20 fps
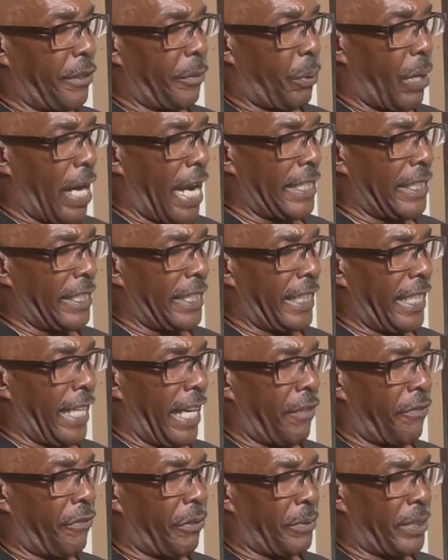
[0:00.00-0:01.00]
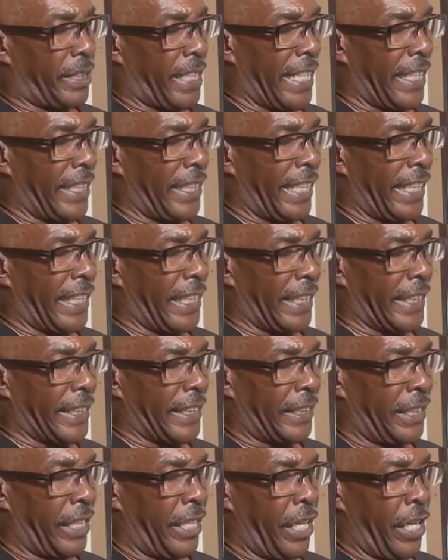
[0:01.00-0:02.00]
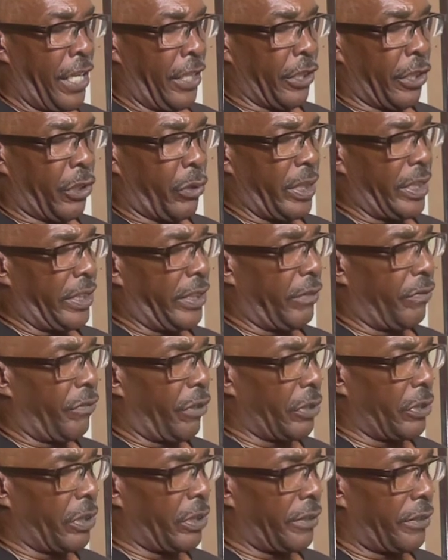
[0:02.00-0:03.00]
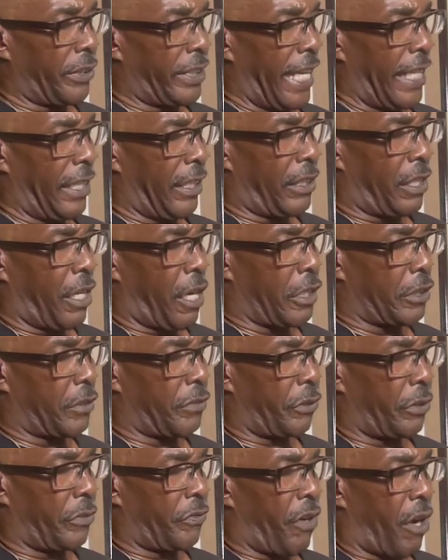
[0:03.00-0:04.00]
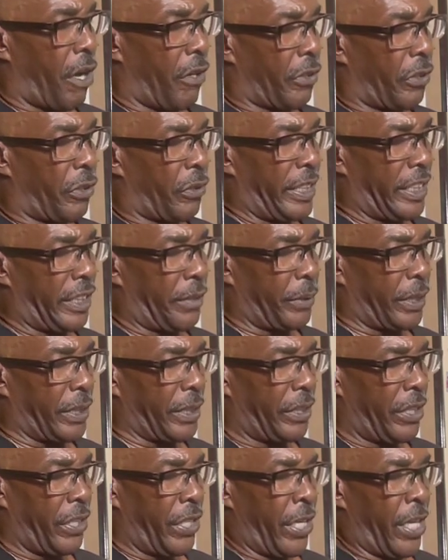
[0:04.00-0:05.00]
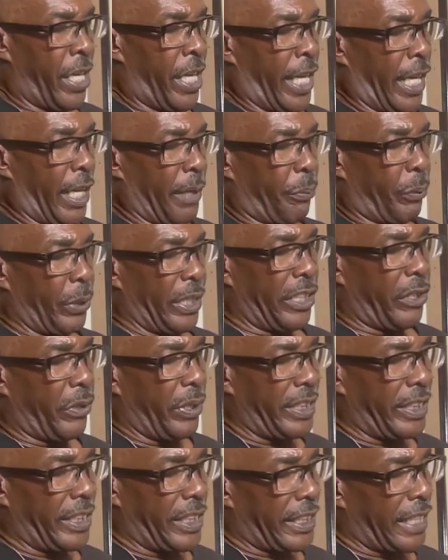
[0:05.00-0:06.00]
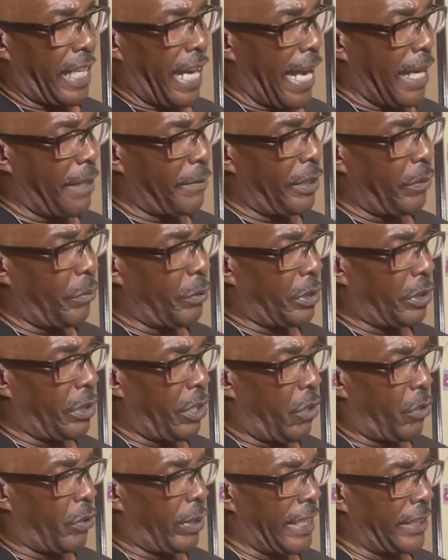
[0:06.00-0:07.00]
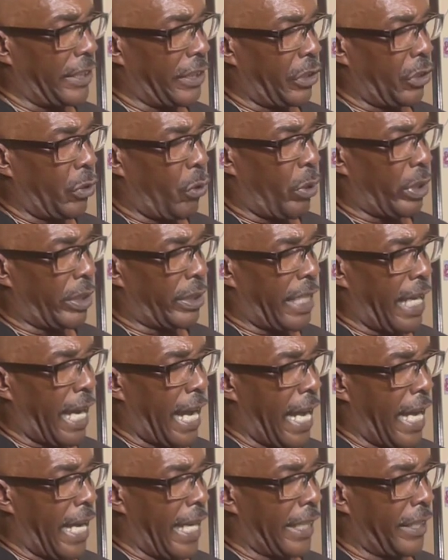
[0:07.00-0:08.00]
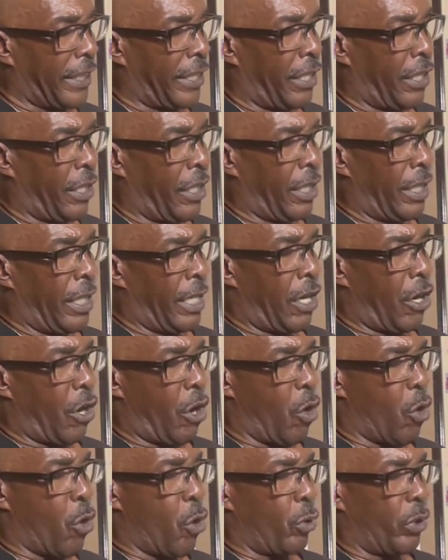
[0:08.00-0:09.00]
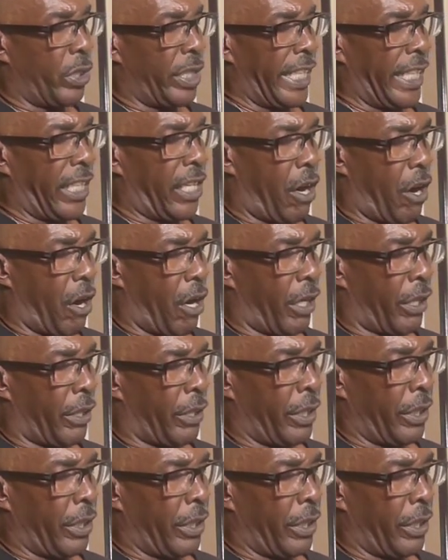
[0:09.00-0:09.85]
surprisingly came from St. Nicholas, the Christian version of Santa Claus for Father Christmas. In pre-Christian times, he was known as the Norse god Hold Nickar.